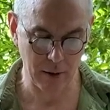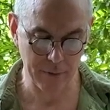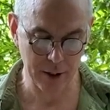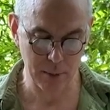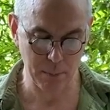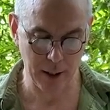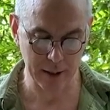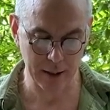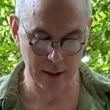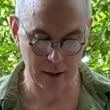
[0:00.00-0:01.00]
on this
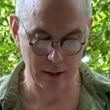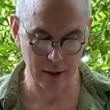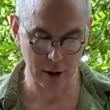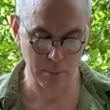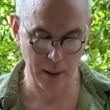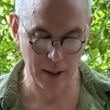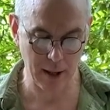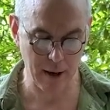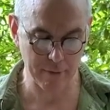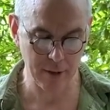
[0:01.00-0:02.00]
body and conditioned by
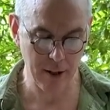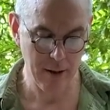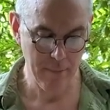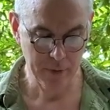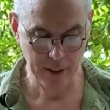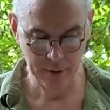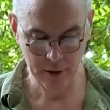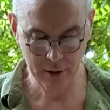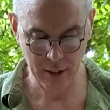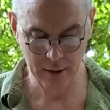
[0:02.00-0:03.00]
life. He
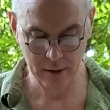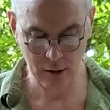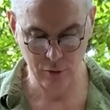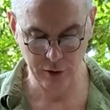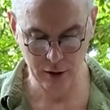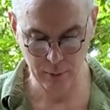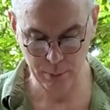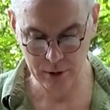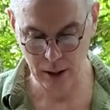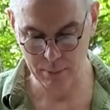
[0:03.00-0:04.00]
understands this field of
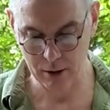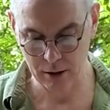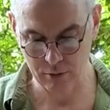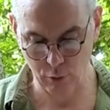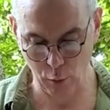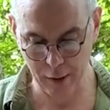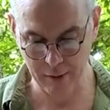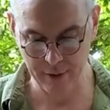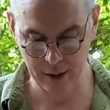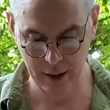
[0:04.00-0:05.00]
perception is void
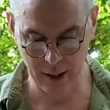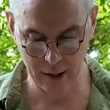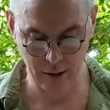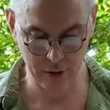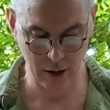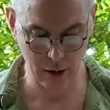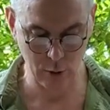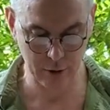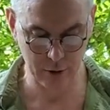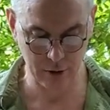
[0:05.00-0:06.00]
of the taint of
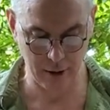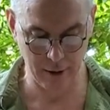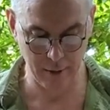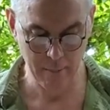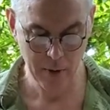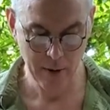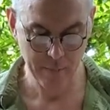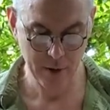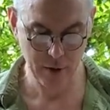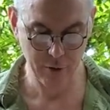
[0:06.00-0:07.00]
sensual desire.
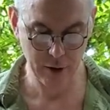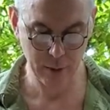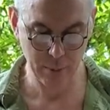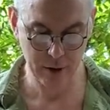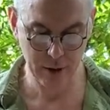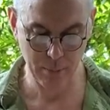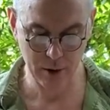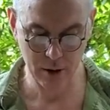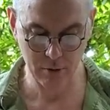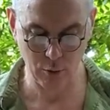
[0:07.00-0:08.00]
This field of perception is